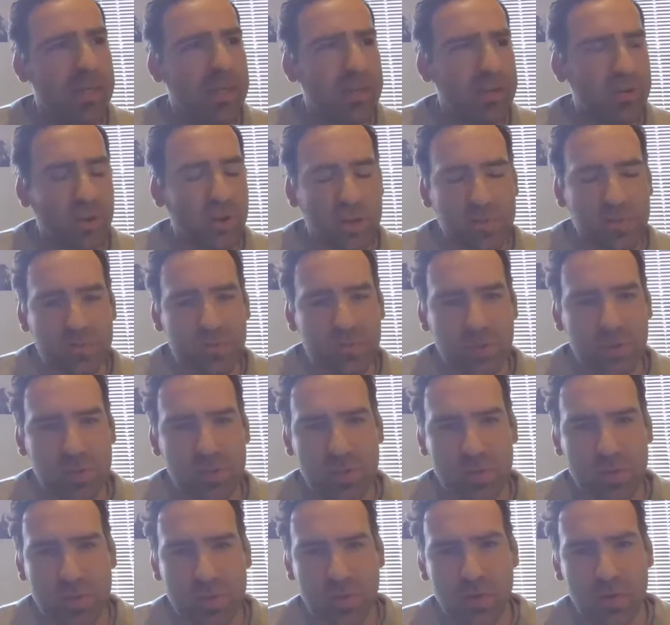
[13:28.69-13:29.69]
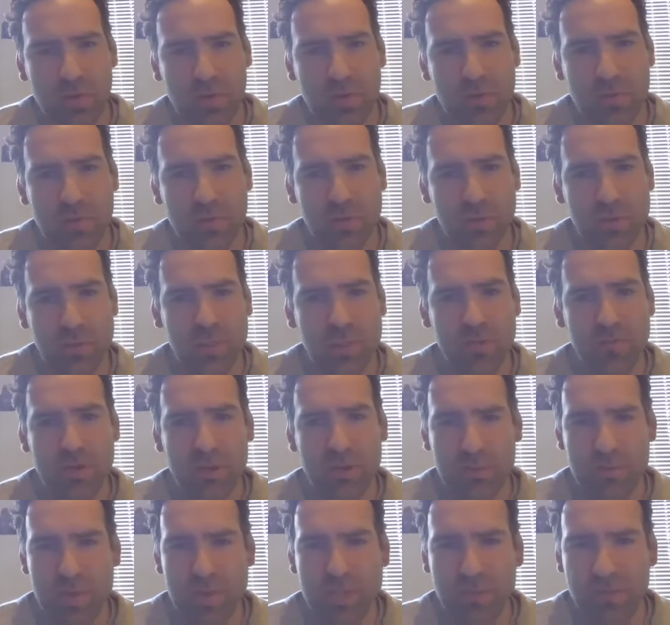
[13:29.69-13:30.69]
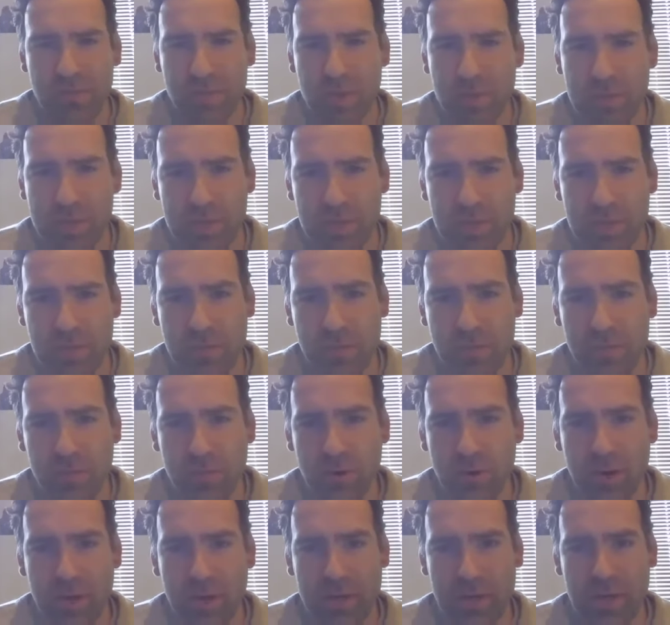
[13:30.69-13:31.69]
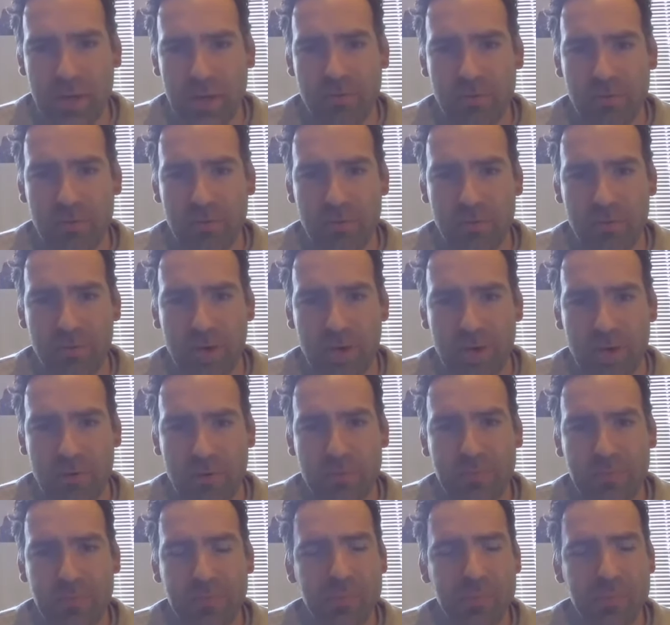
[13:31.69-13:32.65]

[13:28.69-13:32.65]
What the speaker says: In 1946 and 1947, a mass famine hits Ukraine after a drought.